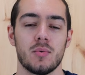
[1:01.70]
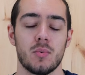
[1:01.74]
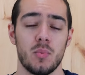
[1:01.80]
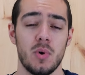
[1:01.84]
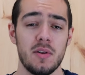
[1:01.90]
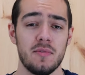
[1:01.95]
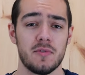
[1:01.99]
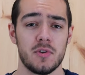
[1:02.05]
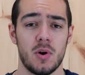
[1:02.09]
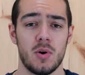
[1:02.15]

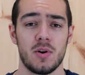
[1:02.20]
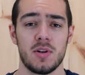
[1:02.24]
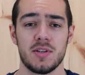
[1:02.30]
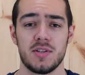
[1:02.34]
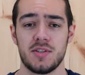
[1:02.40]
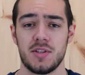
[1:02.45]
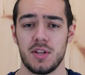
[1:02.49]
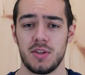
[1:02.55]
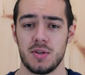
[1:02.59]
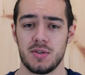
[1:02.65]
We've
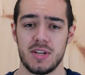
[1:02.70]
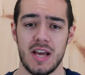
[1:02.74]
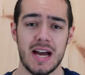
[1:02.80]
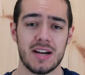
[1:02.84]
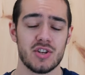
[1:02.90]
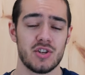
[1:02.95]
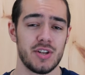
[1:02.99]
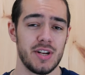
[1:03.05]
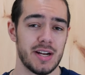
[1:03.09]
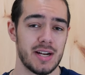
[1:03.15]
noticed that there's
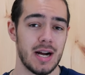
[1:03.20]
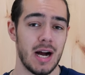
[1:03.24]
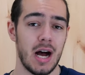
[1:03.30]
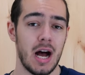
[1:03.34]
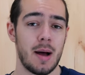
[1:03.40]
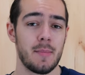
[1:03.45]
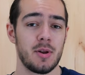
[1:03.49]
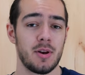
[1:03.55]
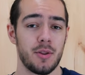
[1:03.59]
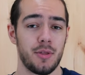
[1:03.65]
actually a
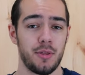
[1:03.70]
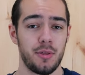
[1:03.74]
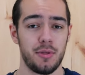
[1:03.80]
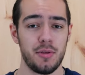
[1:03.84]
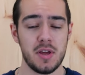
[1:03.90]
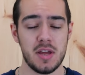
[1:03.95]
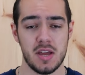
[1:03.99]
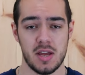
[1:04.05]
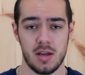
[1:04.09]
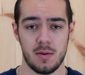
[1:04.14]
common
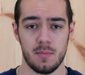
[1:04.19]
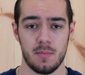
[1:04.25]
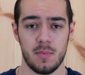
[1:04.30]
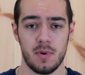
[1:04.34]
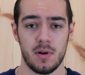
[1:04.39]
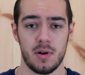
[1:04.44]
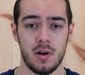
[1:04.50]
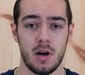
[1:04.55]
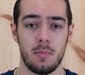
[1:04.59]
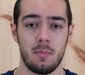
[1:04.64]
theme
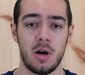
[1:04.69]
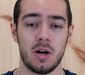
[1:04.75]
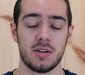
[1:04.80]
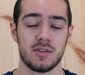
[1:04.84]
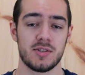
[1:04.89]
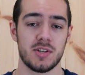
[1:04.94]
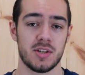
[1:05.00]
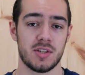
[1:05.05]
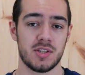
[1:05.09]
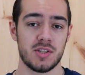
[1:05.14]
among
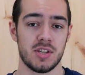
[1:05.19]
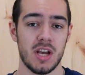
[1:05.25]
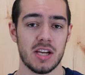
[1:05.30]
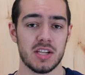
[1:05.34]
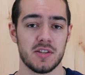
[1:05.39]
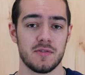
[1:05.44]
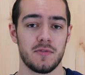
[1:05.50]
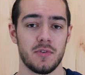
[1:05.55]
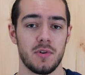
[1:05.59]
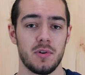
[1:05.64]

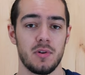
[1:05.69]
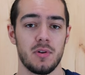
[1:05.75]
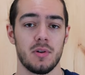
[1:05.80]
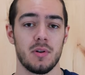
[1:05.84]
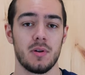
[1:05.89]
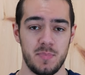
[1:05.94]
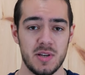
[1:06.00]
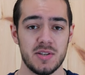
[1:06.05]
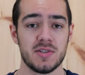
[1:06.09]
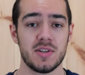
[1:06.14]

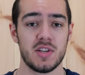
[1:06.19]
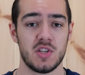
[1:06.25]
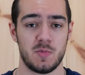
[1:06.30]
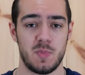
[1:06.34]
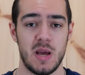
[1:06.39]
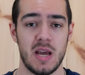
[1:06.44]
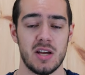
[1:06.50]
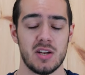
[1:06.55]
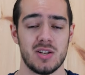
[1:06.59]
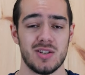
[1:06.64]
successful business
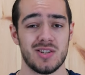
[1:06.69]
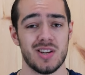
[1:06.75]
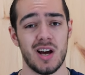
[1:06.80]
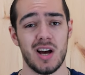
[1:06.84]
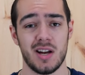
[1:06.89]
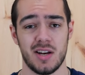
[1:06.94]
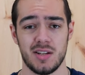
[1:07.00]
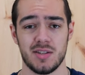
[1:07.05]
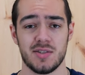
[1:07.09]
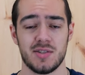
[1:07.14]
pages
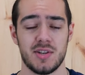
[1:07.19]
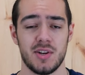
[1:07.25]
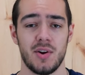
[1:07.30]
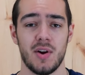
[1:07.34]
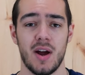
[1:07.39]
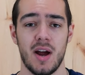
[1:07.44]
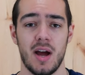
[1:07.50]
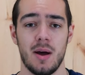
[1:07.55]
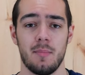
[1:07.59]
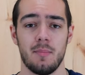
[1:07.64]
on
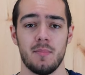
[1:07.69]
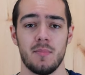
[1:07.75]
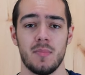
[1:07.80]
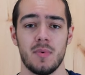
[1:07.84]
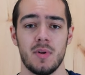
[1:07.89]
Instagram.